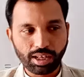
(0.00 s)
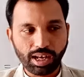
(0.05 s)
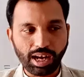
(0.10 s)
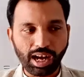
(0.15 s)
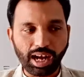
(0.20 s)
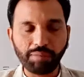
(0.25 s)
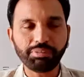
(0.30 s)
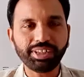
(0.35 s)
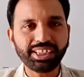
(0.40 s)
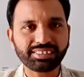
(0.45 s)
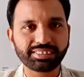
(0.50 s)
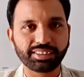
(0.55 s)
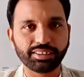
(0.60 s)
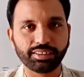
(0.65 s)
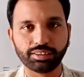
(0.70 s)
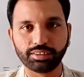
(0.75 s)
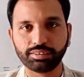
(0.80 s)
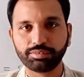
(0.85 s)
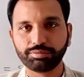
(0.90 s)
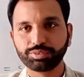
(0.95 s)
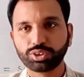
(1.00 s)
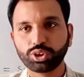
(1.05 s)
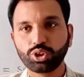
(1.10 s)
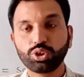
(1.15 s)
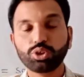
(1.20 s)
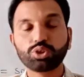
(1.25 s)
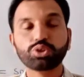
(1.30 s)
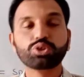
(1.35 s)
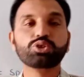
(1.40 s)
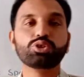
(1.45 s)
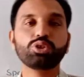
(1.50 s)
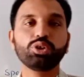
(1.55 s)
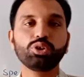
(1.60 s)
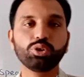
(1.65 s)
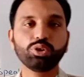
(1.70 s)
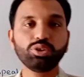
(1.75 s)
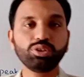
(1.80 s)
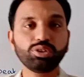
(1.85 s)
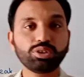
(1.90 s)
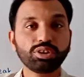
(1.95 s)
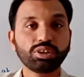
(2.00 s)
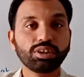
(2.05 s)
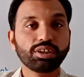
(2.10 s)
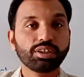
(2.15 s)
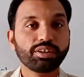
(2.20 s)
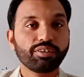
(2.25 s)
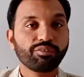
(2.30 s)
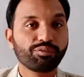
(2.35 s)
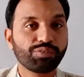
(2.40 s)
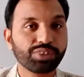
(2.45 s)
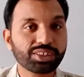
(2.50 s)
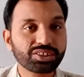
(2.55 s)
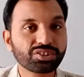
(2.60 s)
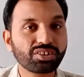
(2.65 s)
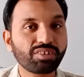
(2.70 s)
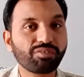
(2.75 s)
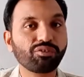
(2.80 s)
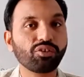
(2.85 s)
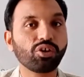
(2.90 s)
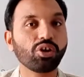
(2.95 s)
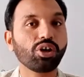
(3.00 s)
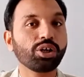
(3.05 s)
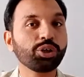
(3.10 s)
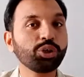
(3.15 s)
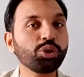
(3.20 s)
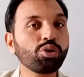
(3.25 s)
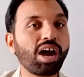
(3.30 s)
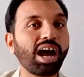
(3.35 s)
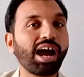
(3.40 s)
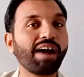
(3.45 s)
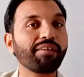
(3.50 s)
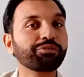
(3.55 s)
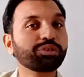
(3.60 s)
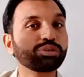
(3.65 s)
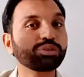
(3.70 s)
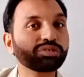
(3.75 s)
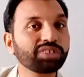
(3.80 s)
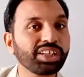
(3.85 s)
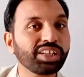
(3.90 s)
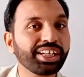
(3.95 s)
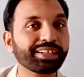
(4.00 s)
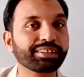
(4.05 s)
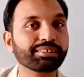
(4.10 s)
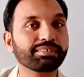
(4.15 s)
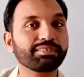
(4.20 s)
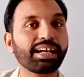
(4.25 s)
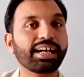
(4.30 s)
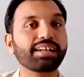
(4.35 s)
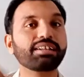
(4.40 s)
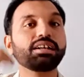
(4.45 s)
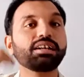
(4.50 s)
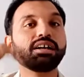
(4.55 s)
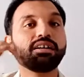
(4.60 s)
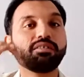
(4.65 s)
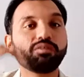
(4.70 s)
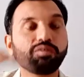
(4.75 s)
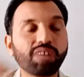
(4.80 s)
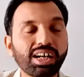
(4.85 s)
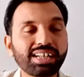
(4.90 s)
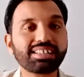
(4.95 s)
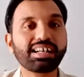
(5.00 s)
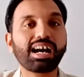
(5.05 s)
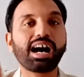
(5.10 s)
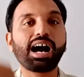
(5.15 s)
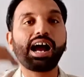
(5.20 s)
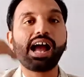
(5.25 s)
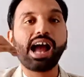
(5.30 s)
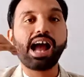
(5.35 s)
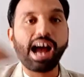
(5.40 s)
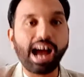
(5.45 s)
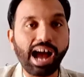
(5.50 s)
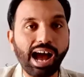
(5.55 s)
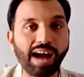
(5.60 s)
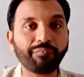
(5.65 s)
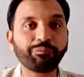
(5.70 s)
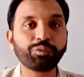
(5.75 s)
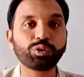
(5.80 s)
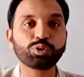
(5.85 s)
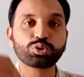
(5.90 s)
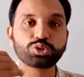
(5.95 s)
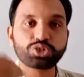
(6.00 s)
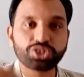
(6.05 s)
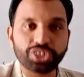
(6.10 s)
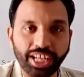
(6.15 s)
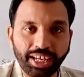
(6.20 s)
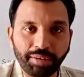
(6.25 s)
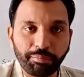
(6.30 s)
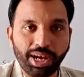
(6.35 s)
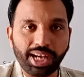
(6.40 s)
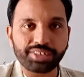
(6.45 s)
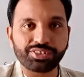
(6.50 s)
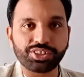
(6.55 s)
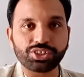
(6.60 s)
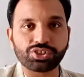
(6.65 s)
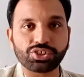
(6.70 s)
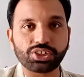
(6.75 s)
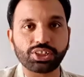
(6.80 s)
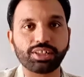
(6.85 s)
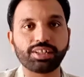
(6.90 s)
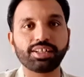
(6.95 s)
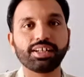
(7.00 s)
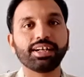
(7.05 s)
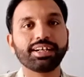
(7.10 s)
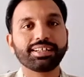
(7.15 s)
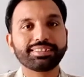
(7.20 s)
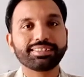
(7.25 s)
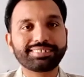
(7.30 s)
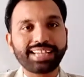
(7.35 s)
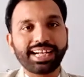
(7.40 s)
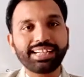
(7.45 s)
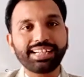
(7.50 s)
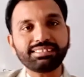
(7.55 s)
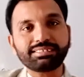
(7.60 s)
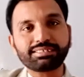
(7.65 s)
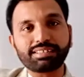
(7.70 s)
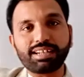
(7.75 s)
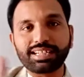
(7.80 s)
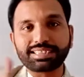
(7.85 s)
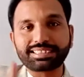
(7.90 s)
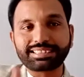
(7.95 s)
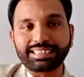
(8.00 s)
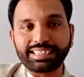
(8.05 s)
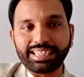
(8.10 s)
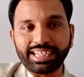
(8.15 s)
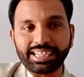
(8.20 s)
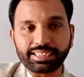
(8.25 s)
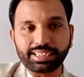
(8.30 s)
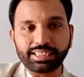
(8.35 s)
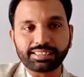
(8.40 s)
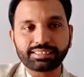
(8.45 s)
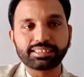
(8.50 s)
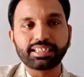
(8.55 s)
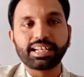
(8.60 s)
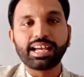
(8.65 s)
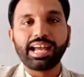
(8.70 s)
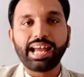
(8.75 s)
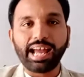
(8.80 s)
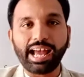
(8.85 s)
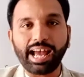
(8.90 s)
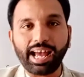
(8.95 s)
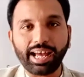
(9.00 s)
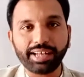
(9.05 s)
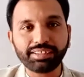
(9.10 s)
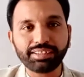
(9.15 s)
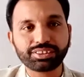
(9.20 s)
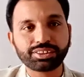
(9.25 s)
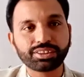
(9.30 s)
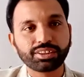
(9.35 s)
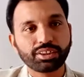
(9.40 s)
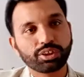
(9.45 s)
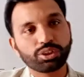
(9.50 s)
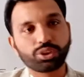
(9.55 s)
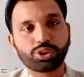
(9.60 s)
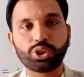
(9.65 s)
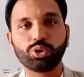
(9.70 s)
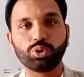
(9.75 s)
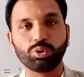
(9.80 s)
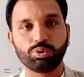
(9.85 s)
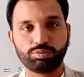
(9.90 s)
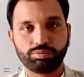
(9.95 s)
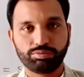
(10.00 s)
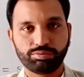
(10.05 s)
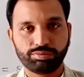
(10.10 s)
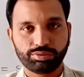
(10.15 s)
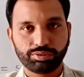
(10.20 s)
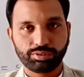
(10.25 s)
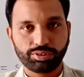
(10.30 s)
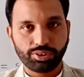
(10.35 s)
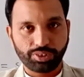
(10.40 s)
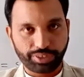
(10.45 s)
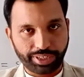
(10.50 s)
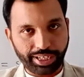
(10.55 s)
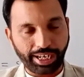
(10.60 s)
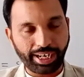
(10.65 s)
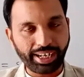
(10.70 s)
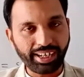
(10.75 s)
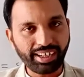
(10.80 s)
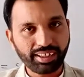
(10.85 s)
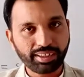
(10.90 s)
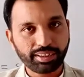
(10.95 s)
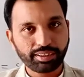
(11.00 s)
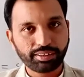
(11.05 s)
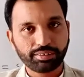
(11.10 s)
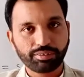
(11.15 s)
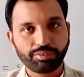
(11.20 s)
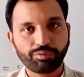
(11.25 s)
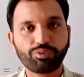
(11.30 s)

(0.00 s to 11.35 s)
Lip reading: I'm late here. So, first of all, you have to think that what I have to say my teacher, then translate it and go. Okay?